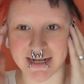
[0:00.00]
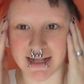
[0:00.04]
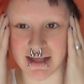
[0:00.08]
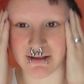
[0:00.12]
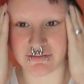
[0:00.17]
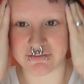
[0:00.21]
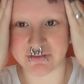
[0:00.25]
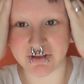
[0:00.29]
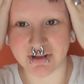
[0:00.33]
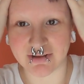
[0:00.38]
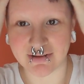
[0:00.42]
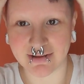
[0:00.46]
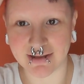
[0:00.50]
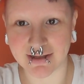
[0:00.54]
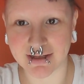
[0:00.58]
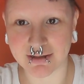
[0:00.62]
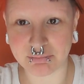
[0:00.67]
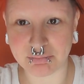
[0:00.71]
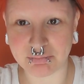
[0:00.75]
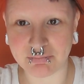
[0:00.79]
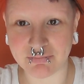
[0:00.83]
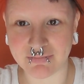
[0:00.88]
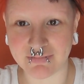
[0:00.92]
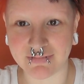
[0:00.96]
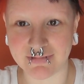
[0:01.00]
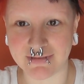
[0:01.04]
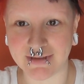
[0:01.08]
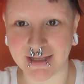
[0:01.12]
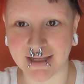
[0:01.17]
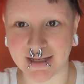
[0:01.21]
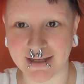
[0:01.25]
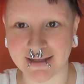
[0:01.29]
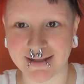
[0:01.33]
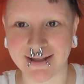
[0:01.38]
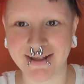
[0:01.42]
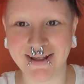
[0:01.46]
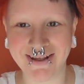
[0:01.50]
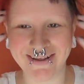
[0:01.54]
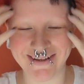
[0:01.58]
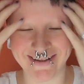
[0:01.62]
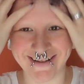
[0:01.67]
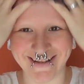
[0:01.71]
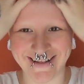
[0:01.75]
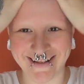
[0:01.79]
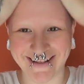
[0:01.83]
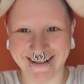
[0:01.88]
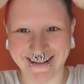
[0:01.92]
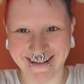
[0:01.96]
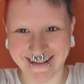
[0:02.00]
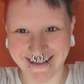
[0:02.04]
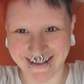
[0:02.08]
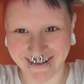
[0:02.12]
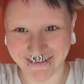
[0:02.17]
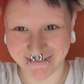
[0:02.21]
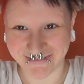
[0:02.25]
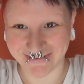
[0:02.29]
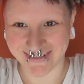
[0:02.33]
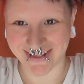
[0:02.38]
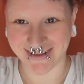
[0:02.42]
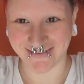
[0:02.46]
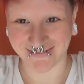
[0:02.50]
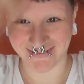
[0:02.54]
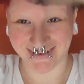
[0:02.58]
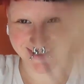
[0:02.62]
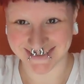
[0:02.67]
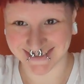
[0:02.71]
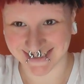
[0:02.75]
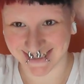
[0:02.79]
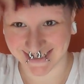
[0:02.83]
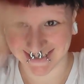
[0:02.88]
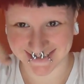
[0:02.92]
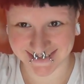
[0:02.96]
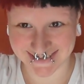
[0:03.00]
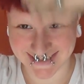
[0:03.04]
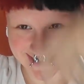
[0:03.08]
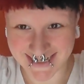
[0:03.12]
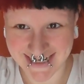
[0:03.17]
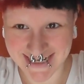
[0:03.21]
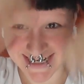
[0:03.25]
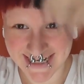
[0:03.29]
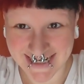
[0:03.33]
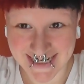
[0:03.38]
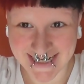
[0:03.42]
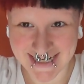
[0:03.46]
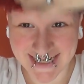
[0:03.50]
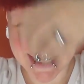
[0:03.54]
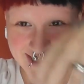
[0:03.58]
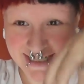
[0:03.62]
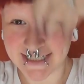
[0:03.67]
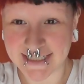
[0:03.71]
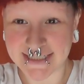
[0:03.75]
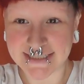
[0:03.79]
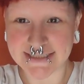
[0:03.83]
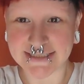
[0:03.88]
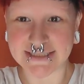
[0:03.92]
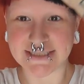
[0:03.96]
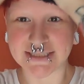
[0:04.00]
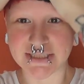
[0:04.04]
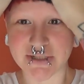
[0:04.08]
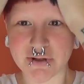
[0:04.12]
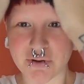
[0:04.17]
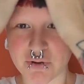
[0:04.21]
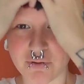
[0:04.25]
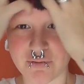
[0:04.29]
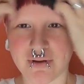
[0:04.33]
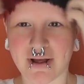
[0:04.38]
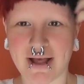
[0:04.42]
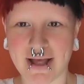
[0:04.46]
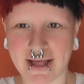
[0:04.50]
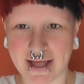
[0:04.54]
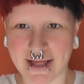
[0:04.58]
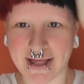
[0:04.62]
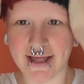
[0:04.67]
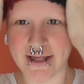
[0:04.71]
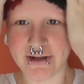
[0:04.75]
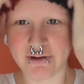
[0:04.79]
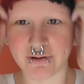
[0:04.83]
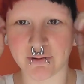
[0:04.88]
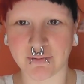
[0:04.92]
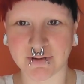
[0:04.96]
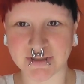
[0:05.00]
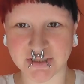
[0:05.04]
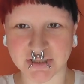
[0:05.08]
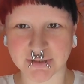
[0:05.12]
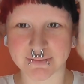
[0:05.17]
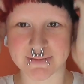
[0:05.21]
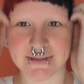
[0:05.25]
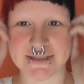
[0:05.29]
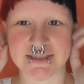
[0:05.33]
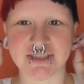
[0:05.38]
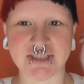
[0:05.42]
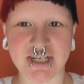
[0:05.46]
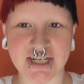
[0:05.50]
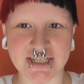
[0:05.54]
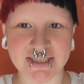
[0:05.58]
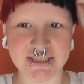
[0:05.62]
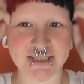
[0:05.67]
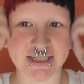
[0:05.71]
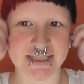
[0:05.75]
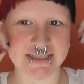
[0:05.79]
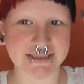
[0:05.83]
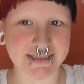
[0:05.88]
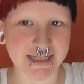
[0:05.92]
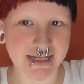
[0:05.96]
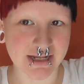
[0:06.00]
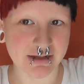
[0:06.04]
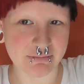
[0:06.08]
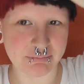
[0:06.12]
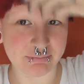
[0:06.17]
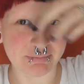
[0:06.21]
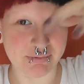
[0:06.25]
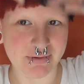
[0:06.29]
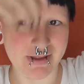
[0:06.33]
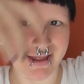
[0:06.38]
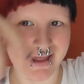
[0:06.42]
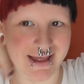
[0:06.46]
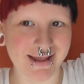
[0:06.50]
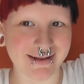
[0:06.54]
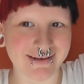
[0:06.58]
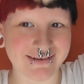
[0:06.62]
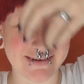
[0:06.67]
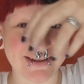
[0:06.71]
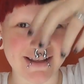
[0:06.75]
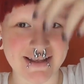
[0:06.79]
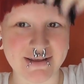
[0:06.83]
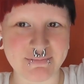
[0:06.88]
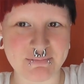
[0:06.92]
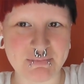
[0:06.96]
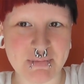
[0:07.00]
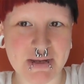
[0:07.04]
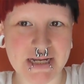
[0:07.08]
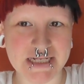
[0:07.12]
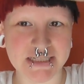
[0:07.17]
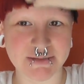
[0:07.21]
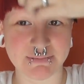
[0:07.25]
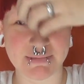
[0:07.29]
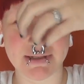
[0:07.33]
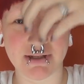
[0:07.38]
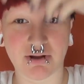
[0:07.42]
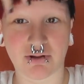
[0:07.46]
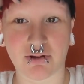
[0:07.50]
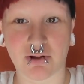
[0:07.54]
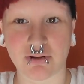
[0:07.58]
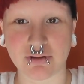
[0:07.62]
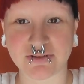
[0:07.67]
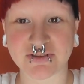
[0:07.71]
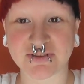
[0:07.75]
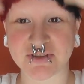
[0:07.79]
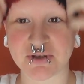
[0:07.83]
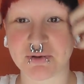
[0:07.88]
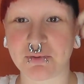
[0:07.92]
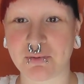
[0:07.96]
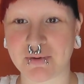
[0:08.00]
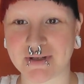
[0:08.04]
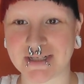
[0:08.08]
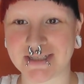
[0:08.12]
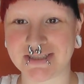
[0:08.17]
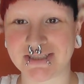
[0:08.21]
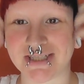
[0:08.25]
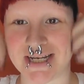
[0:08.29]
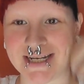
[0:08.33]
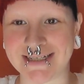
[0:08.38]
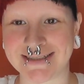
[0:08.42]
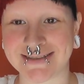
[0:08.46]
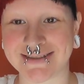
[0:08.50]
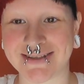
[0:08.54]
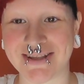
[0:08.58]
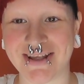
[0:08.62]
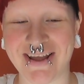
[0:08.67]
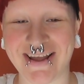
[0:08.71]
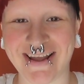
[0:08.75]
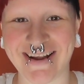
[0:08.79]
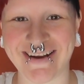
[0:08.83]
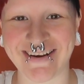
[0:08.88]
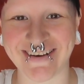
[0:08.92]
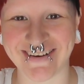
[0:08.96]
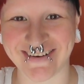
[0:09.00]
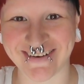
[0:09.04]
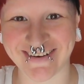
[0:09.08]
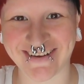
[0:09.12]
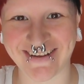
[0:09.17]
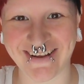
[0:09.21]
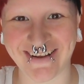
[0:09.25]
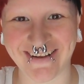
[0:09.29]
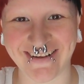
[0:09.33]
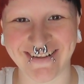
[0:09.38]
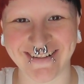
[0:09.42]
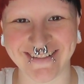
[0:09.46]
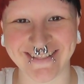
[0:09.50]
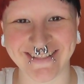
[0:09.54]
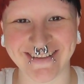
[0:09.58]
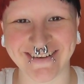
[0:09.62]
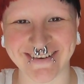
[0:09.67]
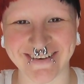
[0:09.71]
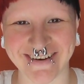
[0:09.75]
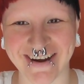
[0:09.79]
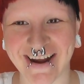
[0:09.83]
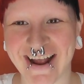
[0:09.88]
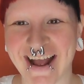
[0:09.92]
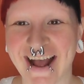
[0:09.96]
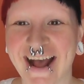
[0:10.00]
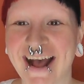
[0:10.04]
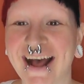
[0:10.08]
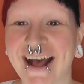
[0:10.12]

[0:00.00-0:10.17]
I'd have to like, yeah, if that makes sense. So, I don't know, I just want to change things up. And it makes me also want to change the hair color.